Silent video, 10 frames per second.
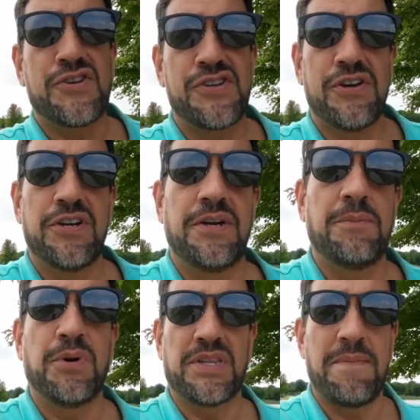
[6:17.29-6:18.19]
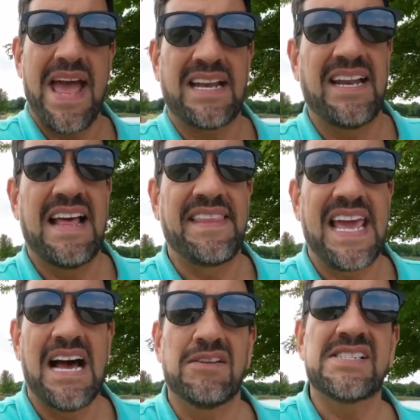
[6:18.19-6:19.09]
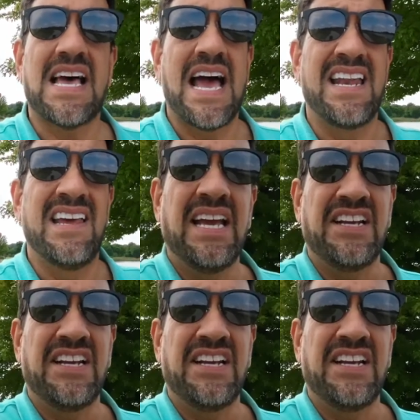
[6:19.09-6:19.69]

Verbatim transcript: shirt, put the magnet on the outside,